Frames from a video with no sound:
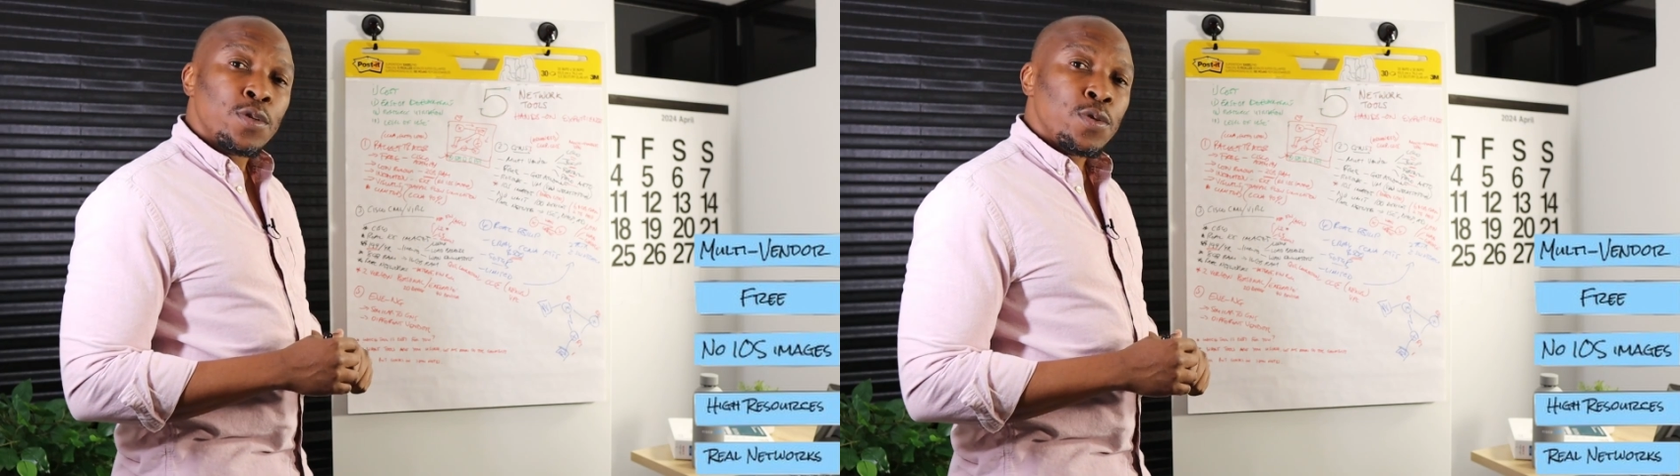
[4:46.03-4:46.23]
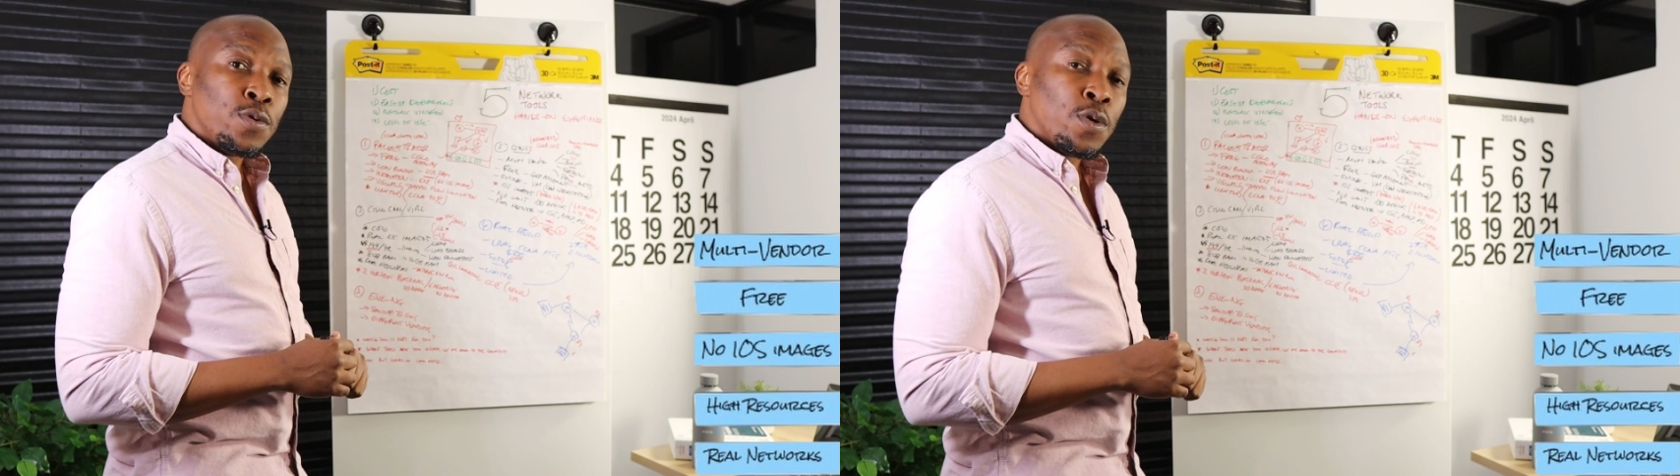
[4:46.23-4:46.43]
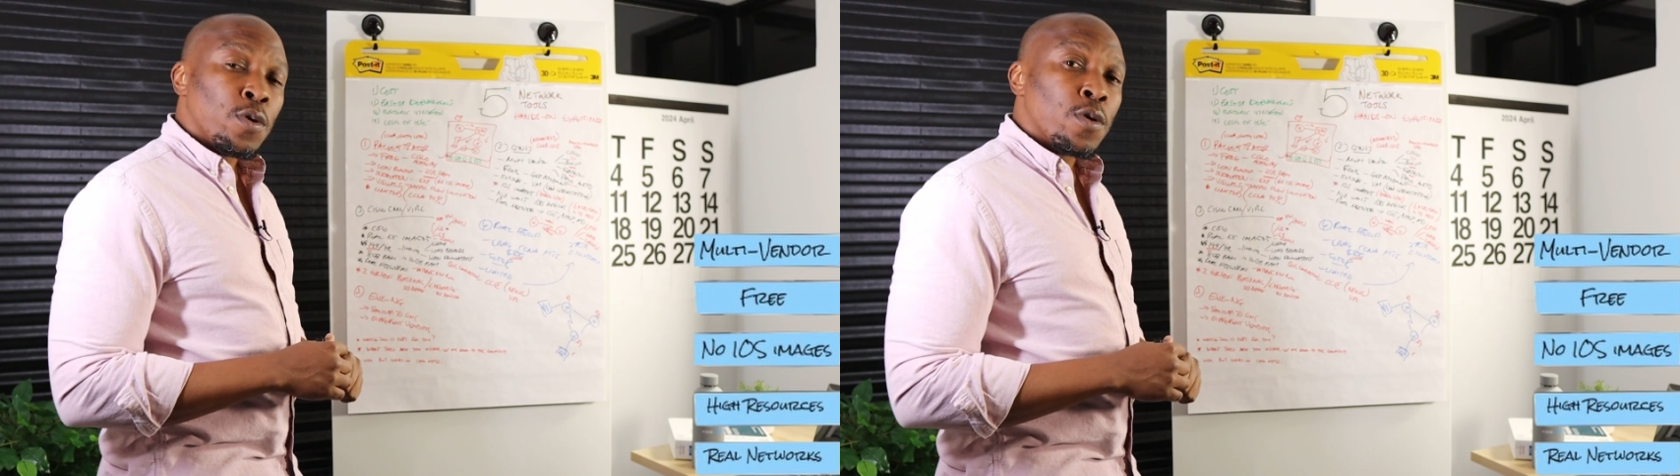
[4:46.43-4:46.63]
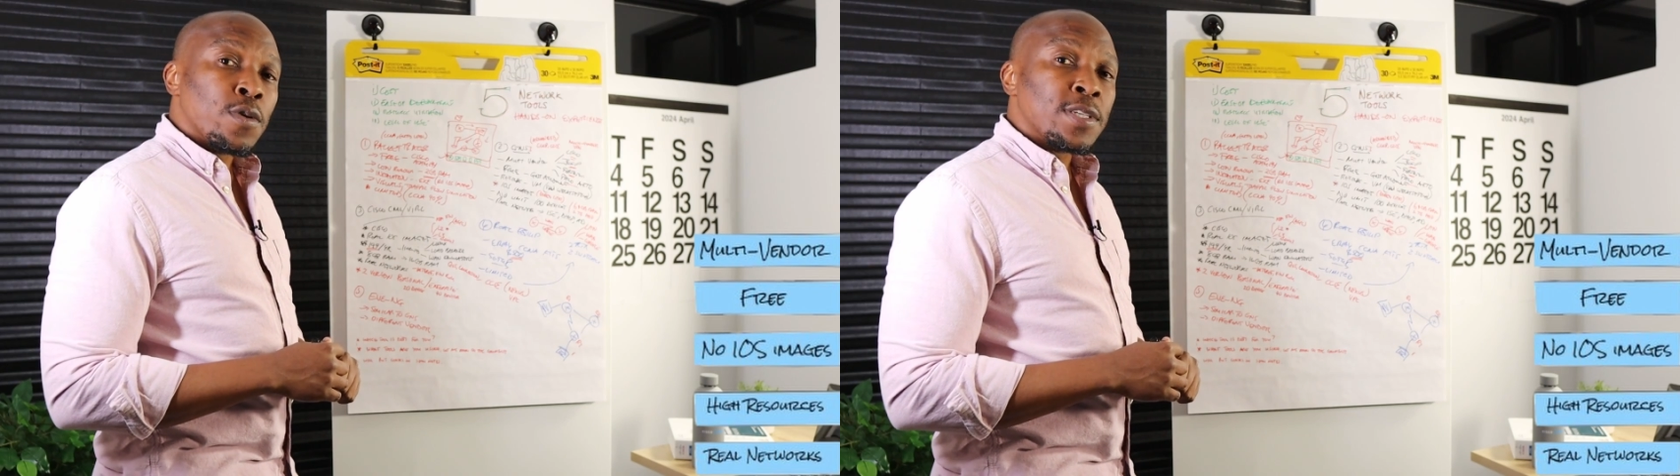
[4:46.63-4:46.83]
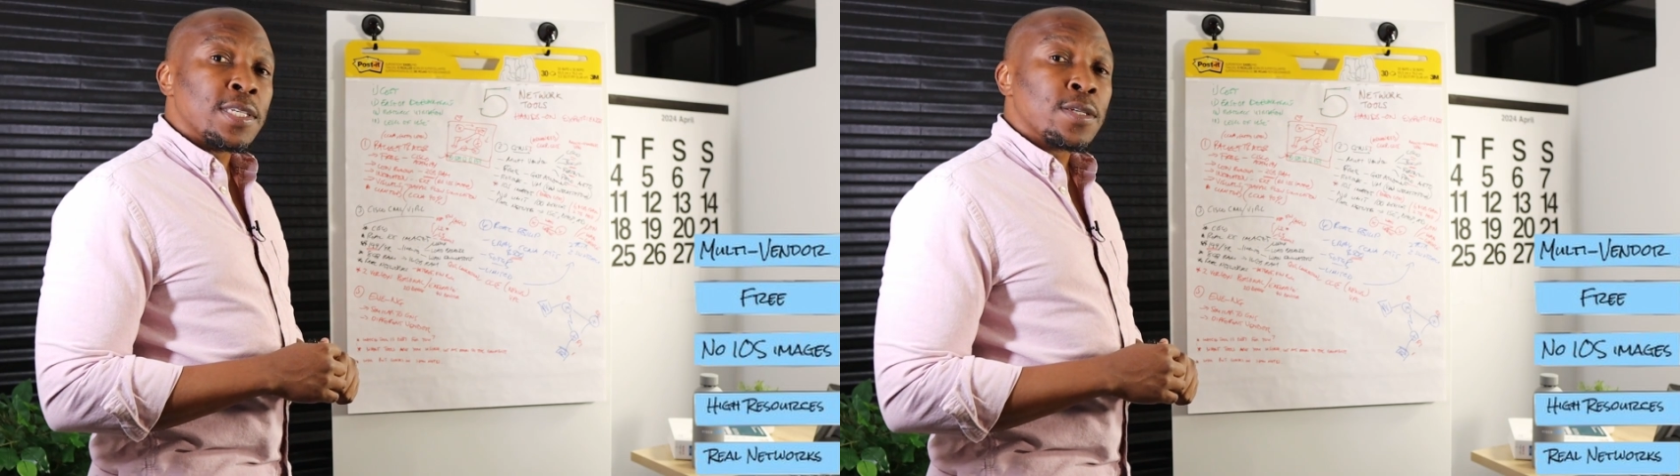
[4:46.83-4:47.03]
to your
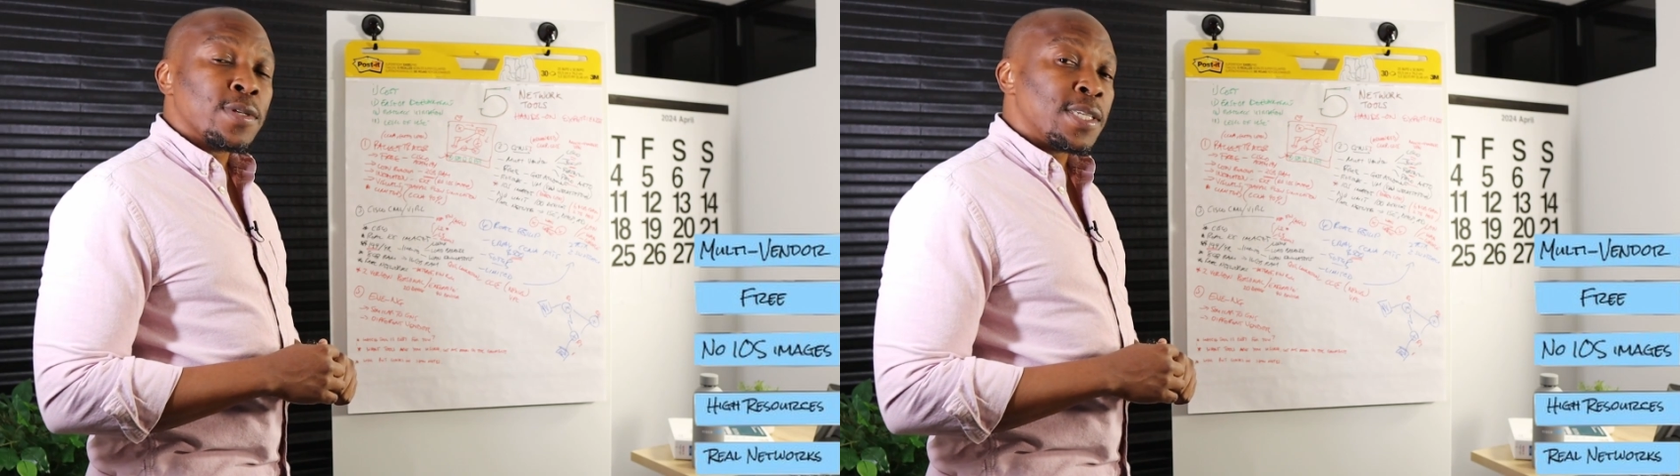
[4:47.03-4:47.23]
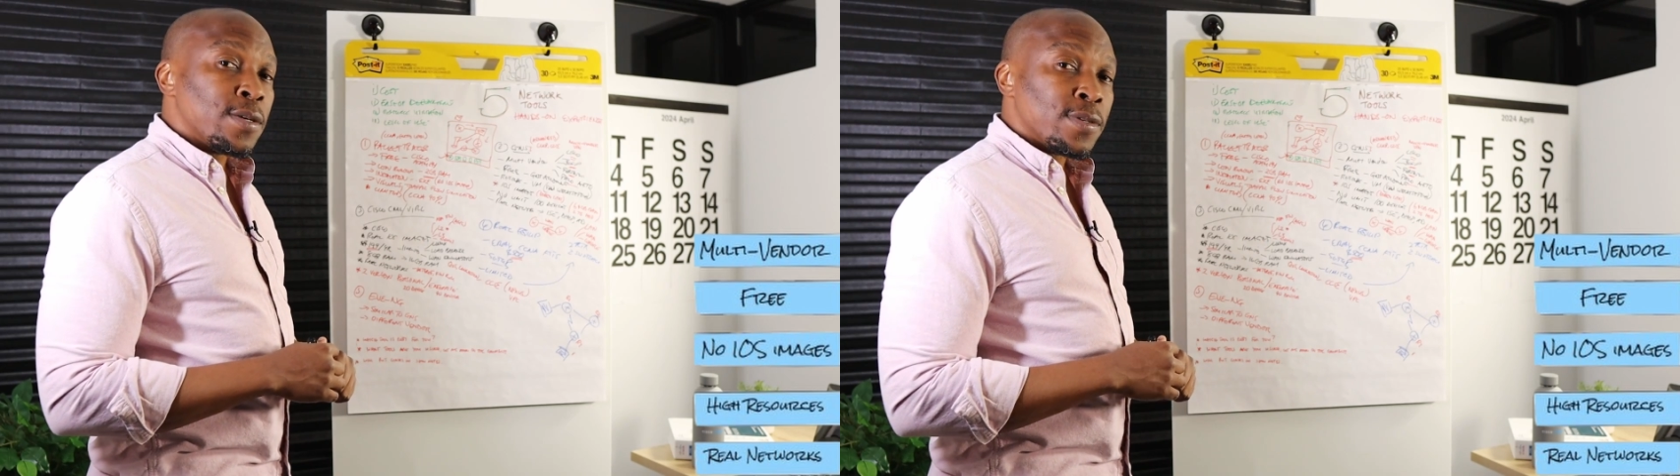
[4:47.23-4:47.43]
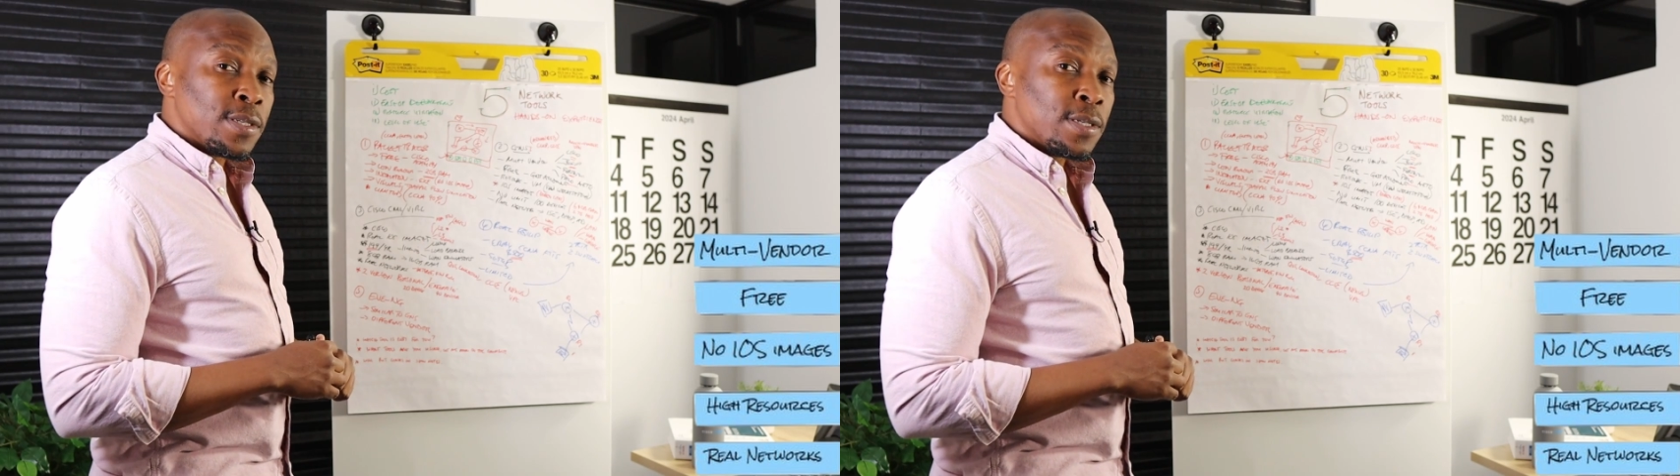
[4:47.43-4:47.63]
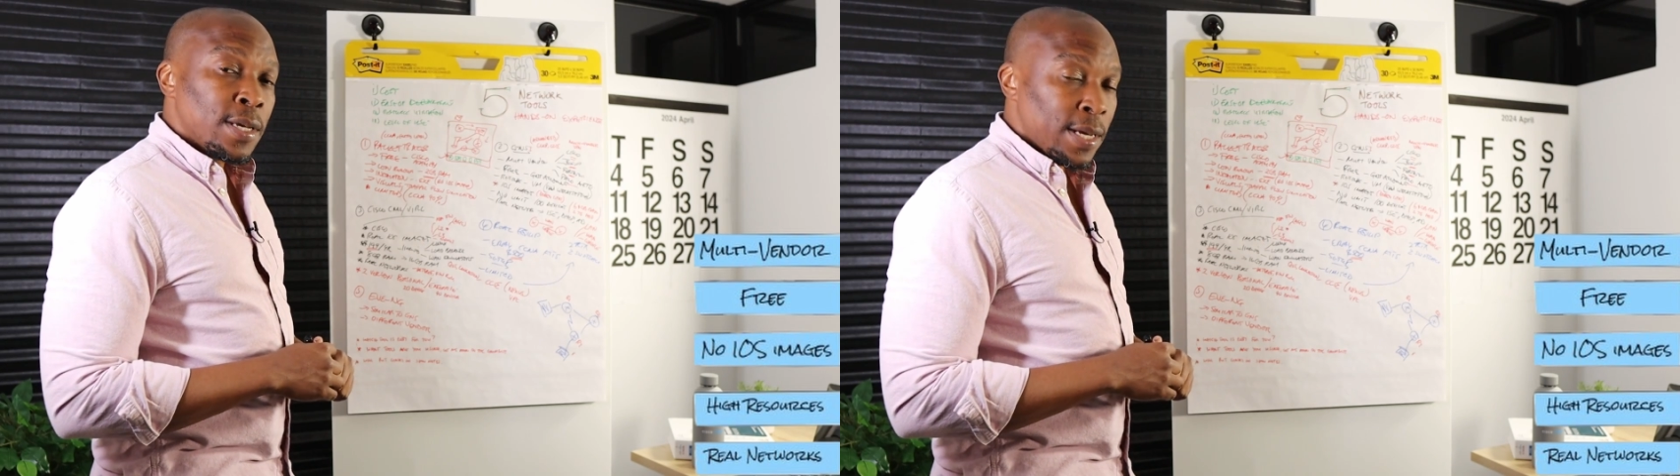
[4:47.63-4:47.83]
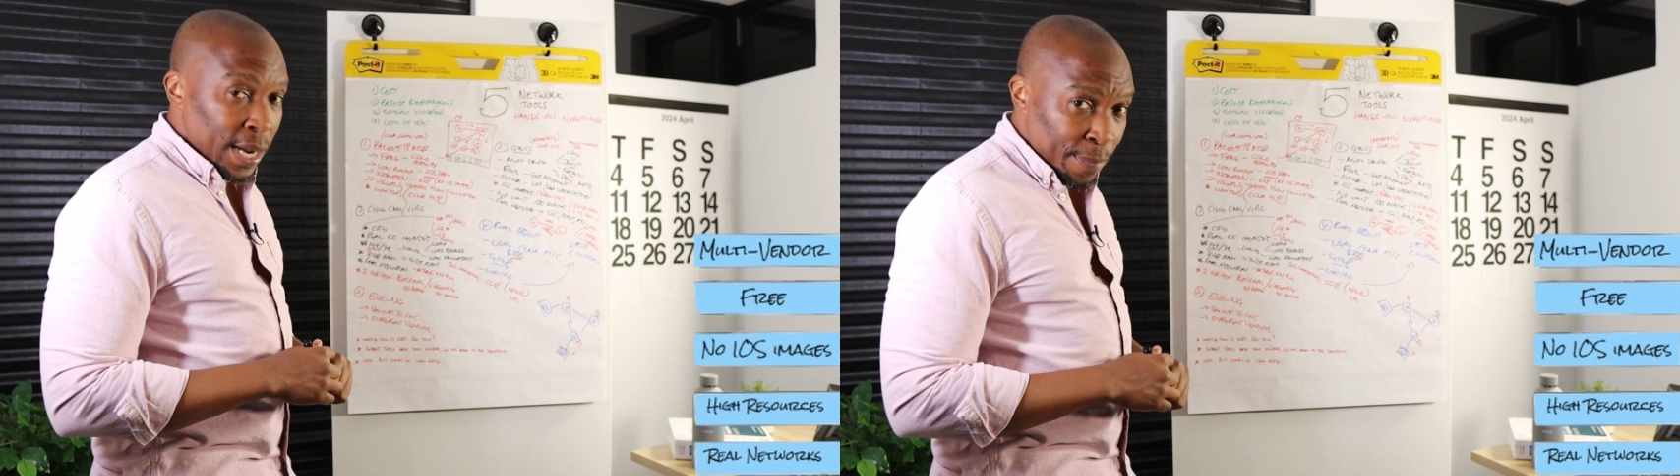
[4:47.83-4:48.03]
local Cisco sales
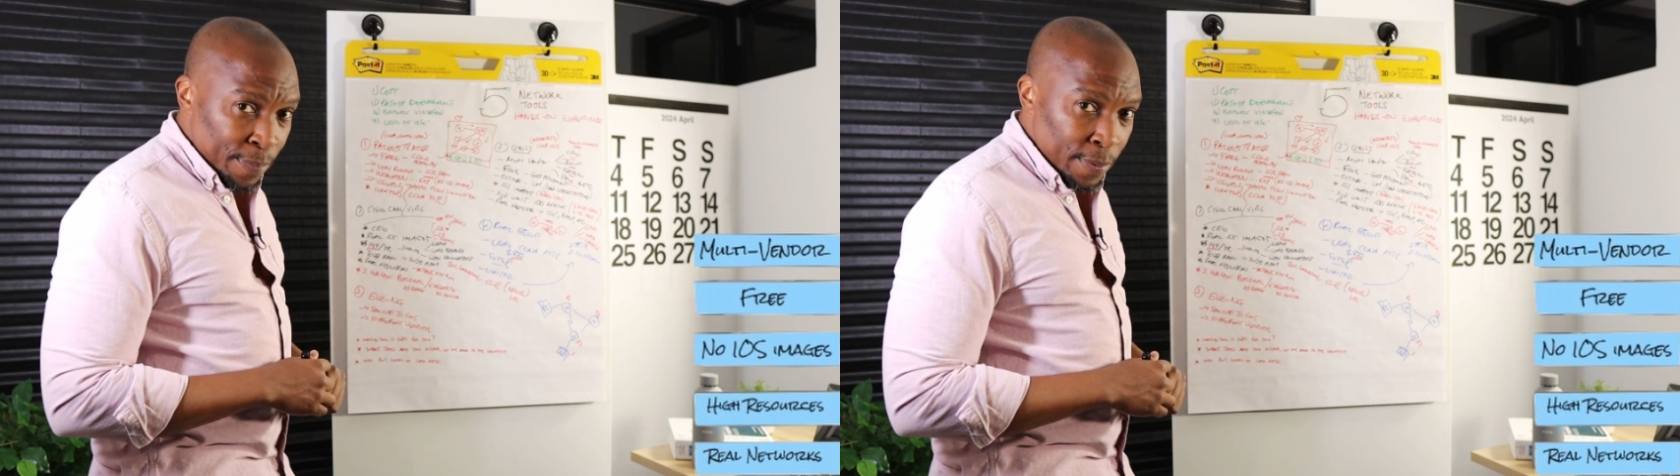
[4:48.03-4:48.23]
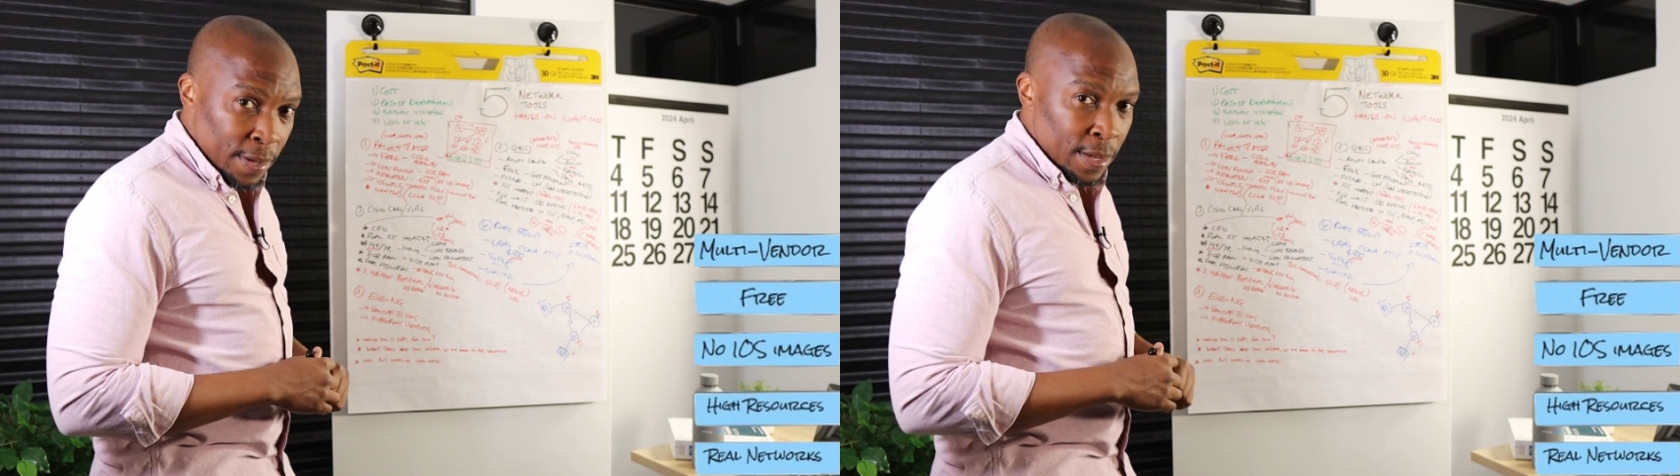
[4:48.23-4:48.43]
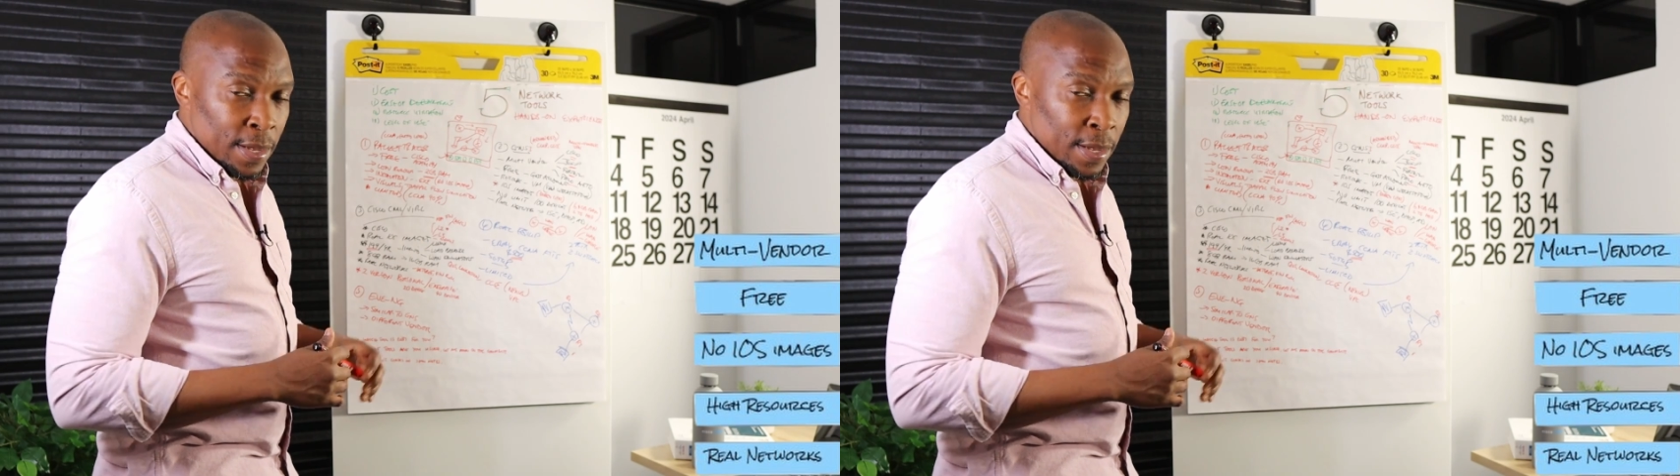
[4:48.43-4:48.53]
rep